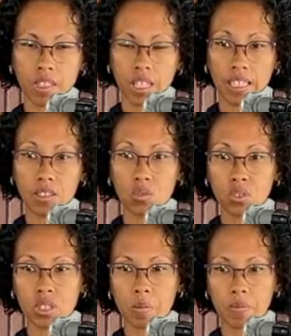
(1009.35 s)
And do
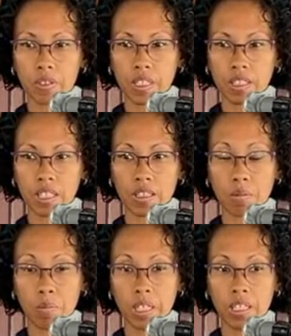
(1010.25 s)
something that
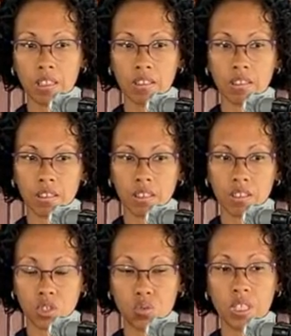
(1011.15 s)
may
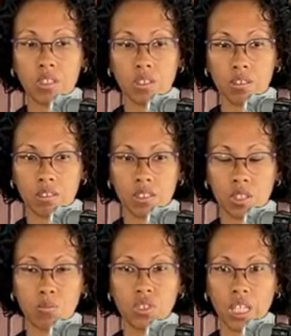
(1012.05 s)
trigger
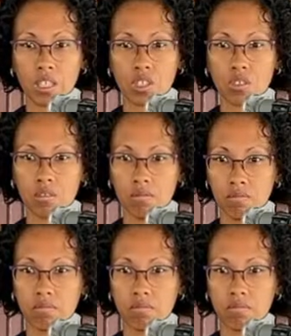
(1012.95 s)
some reaction